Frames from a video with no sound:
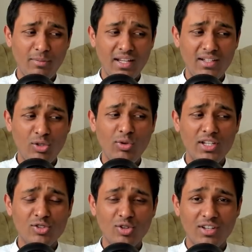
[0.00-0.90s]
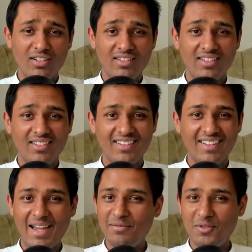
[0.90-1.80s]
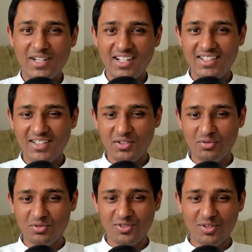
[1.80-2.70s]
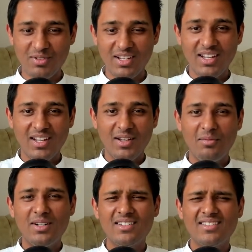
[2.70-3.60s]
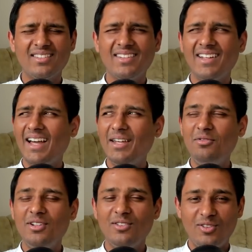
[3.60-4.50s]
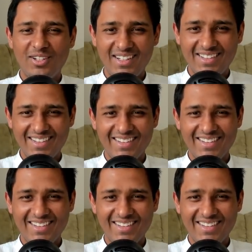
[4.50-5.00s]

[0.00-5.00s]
man, you enjoy. I'm not telling that you stop, but I will not eat.